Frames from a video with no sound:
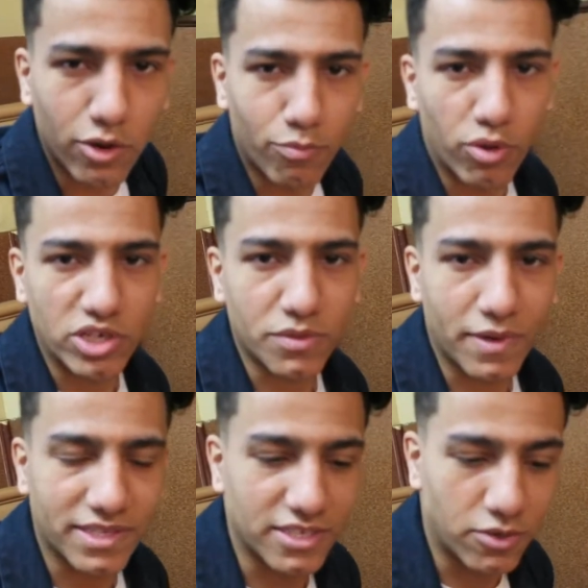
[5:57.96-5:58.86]
your boy's
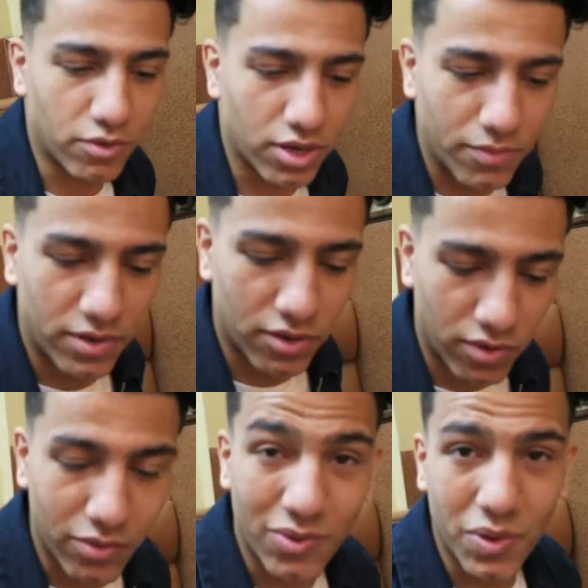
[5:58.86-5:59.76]
about to grow up. You
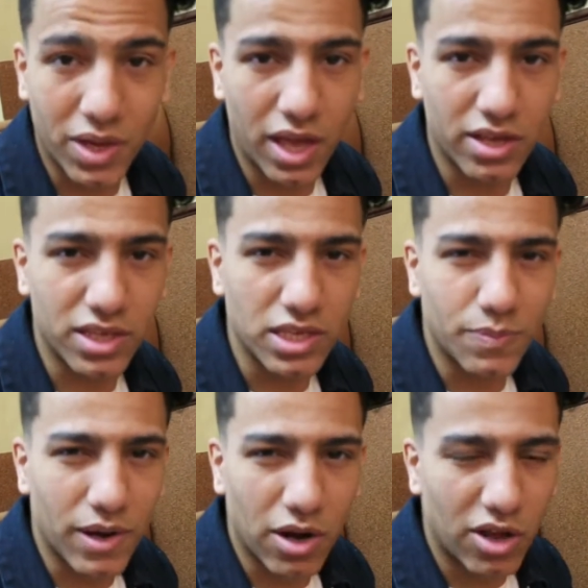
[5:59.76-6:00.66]
know, it, has
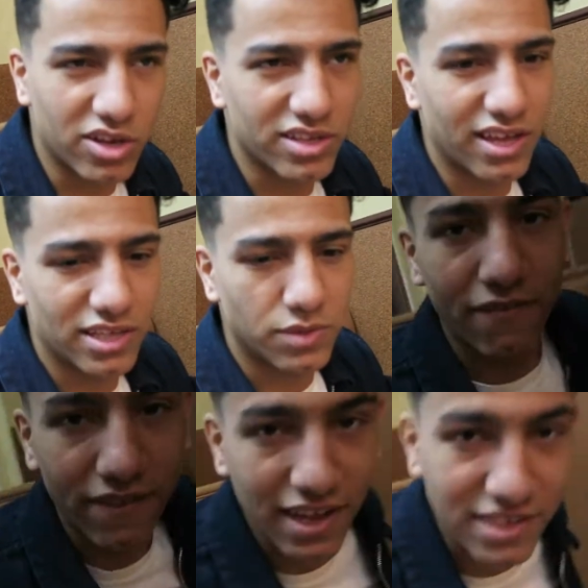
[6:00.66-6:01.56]
been a long day. I
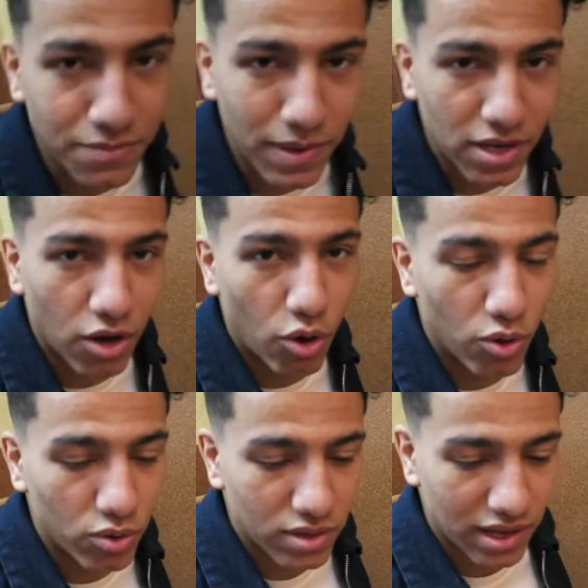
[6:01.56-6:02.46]
feel like it's been a
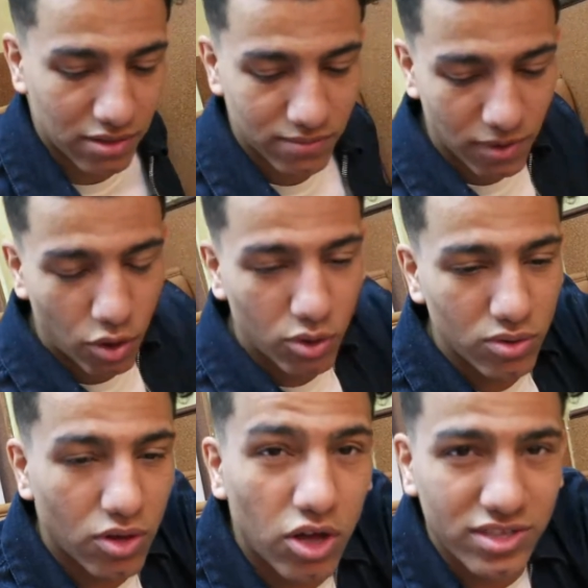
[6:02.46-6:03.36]
whole like a whole
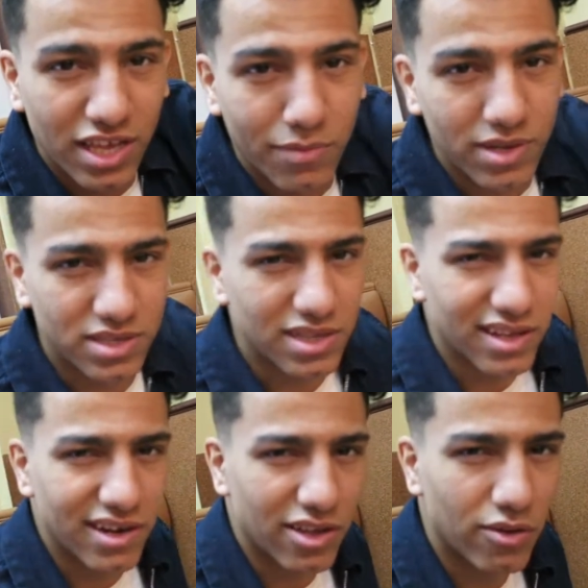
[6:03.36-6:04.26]
long day, but it's
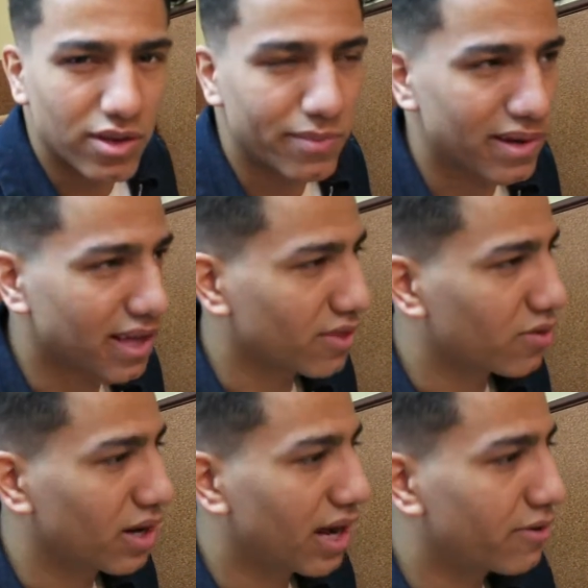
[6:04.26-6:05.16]
literally only been like
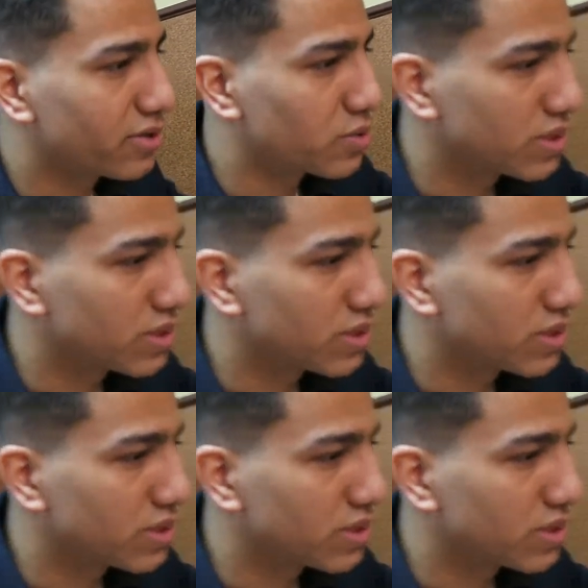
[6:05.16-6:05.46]
three hours